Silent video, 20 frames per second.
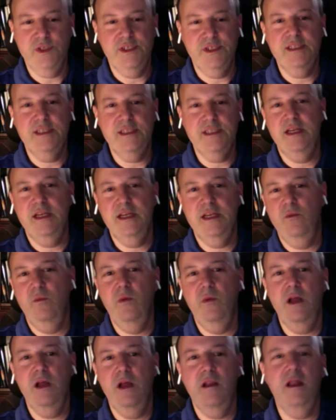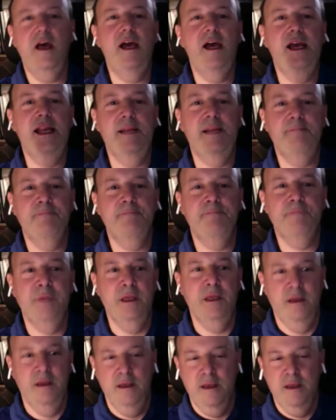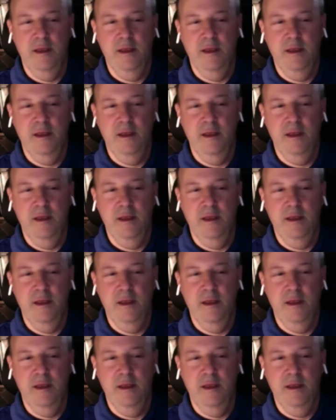courses and went online and